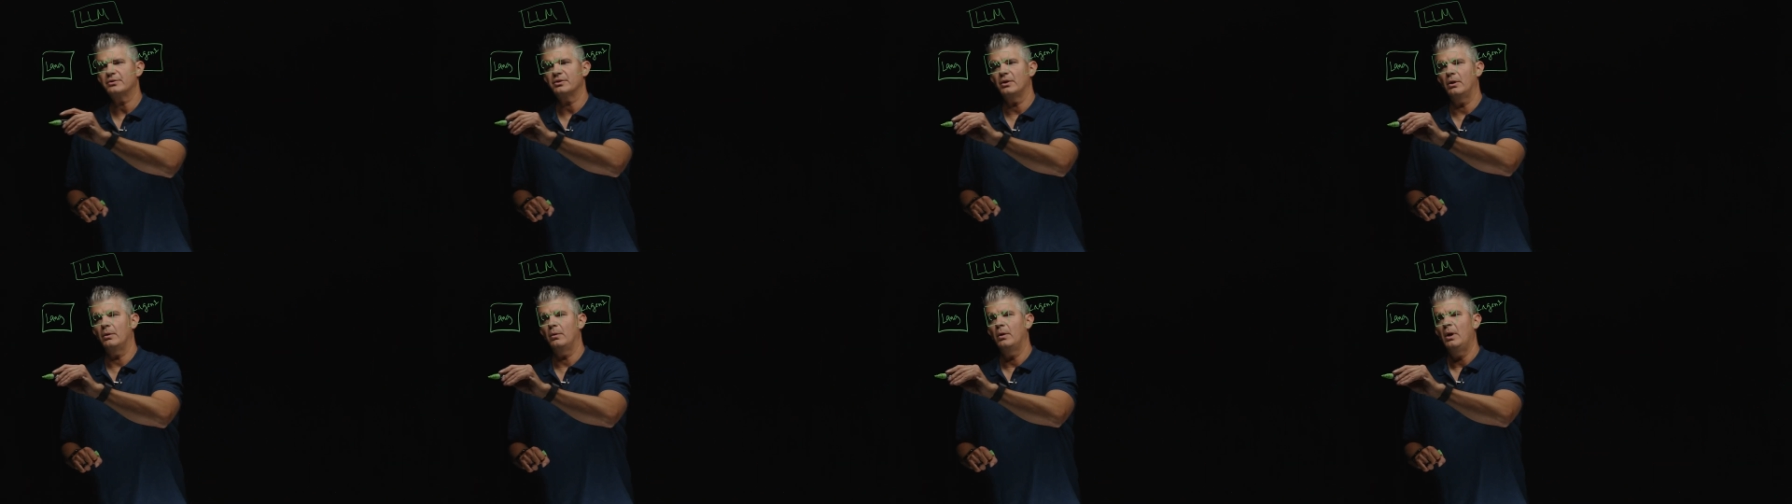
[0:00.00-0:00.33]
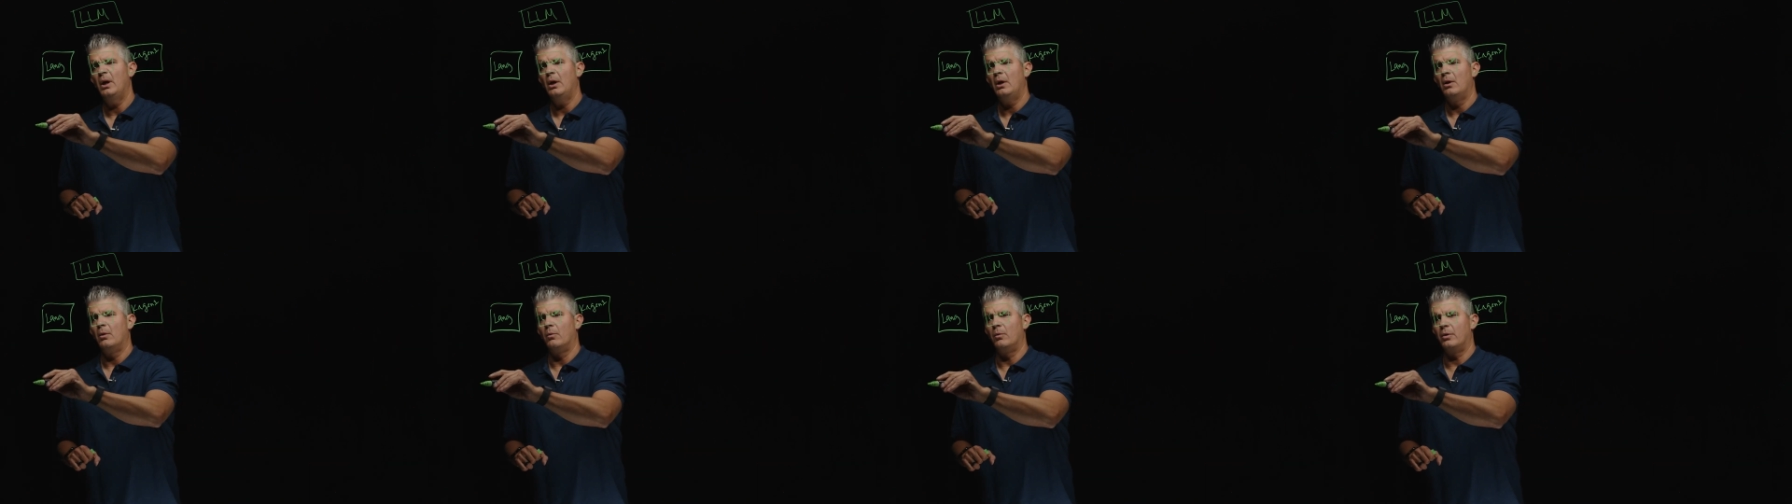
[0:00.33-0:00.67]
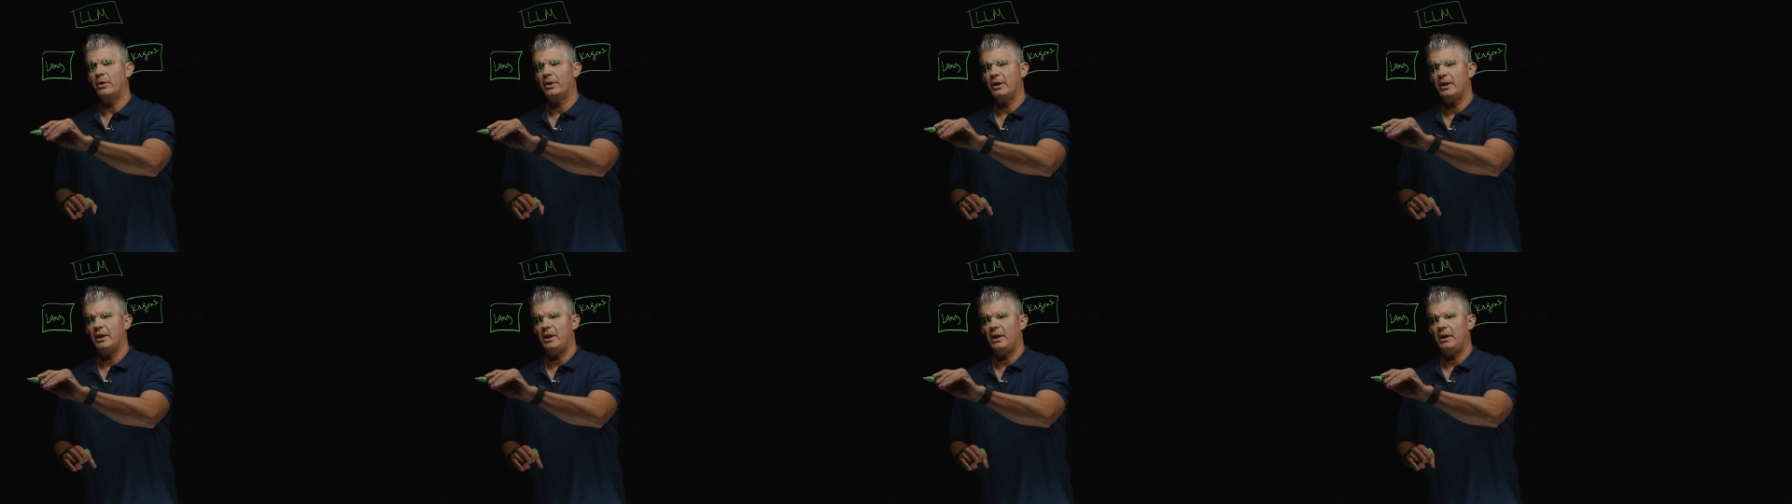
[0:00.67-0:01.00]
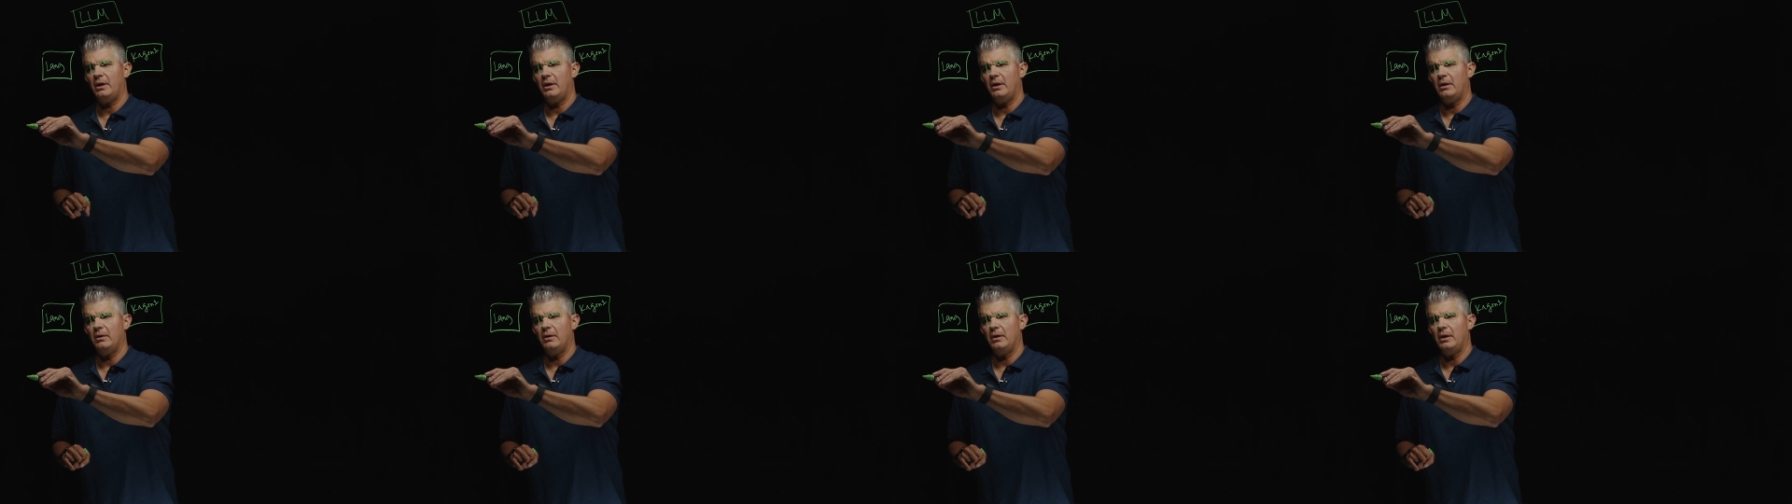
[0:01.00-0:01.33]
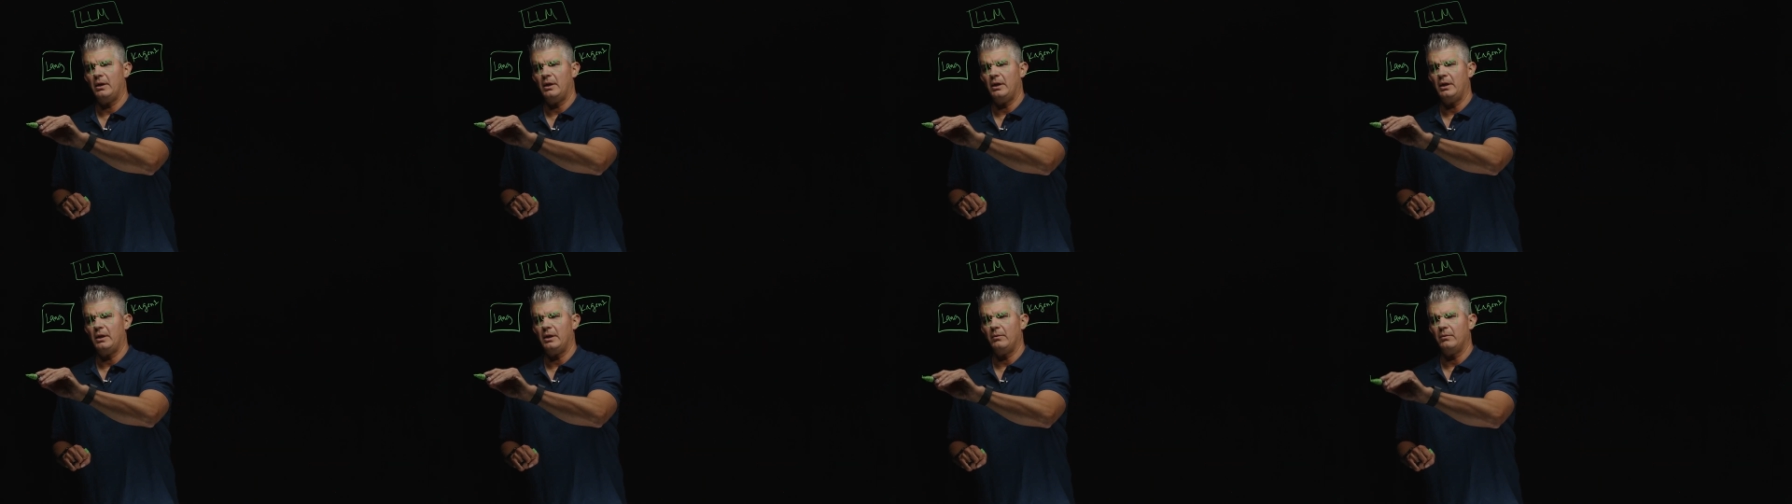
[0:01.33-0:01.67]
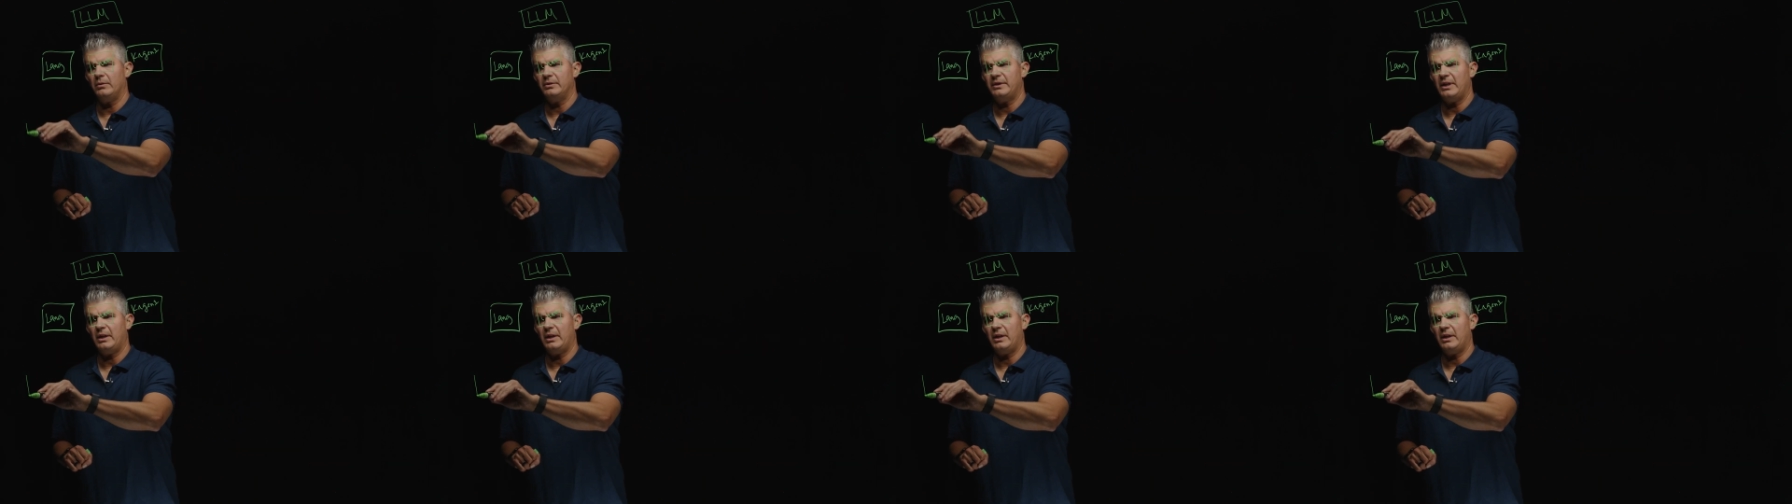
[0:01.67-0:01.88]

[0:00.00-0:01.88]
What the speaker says: So we're gonna,